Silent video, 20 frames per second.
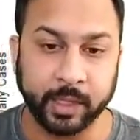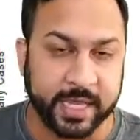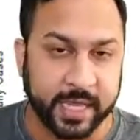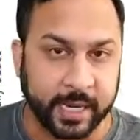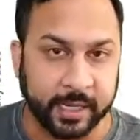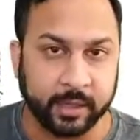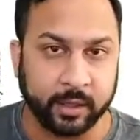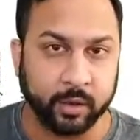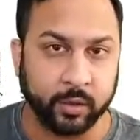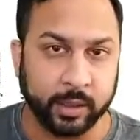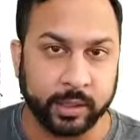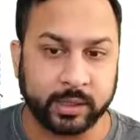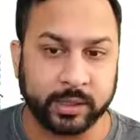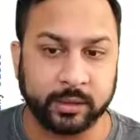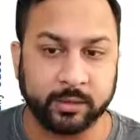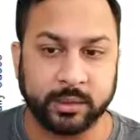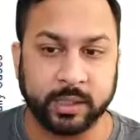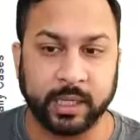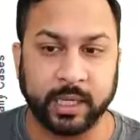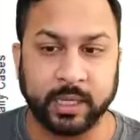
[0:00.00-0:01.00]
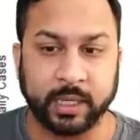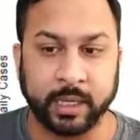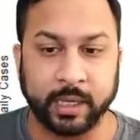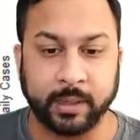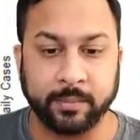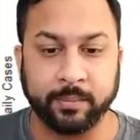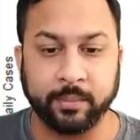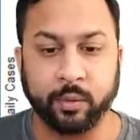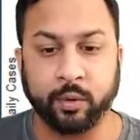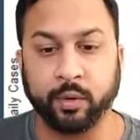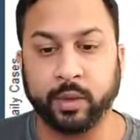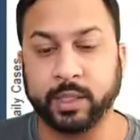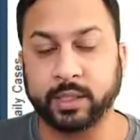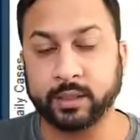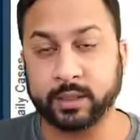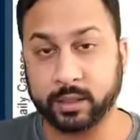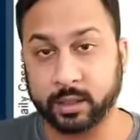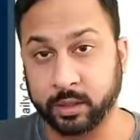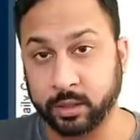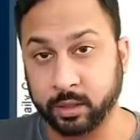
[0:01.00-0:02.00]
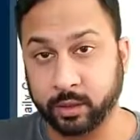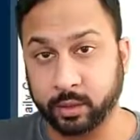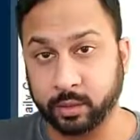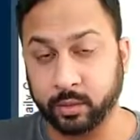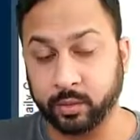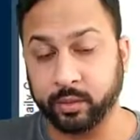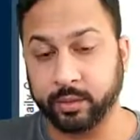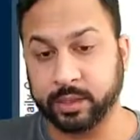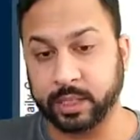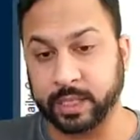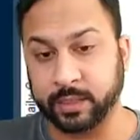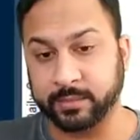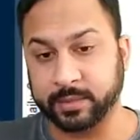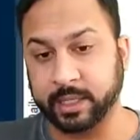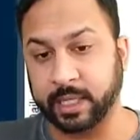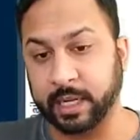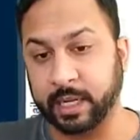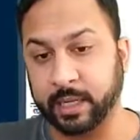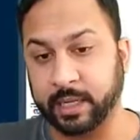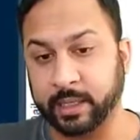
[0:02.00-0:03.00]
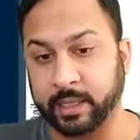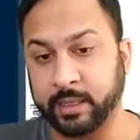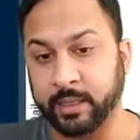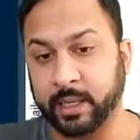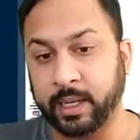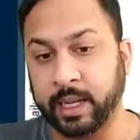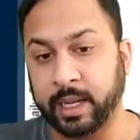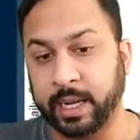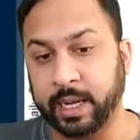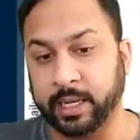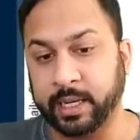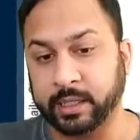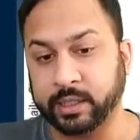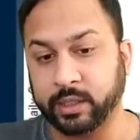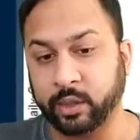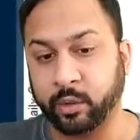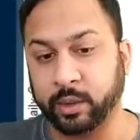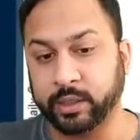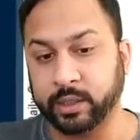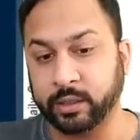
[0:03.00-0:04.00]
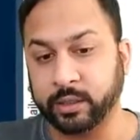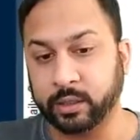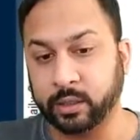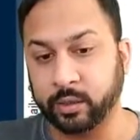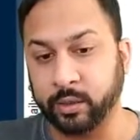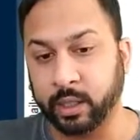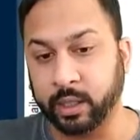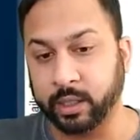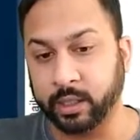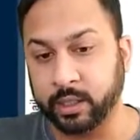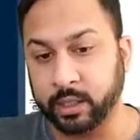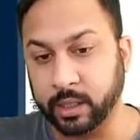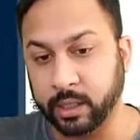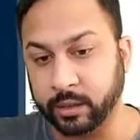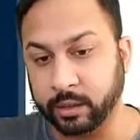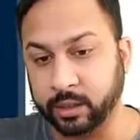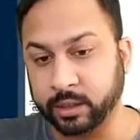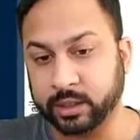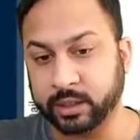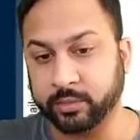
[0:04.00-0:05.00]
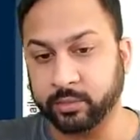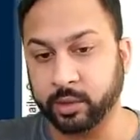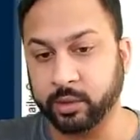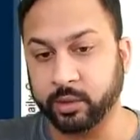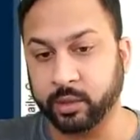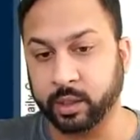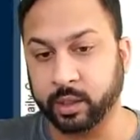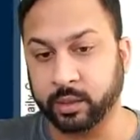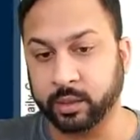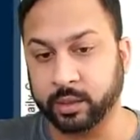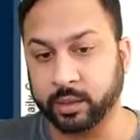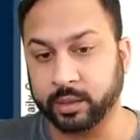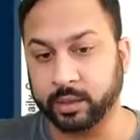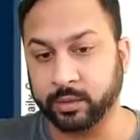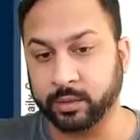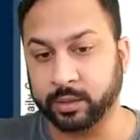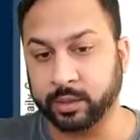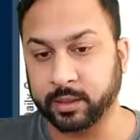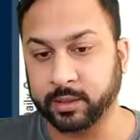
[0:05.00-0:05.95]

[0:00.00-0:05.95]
It's then going to take a 0.2 times n, and it's going to do another smoother on this.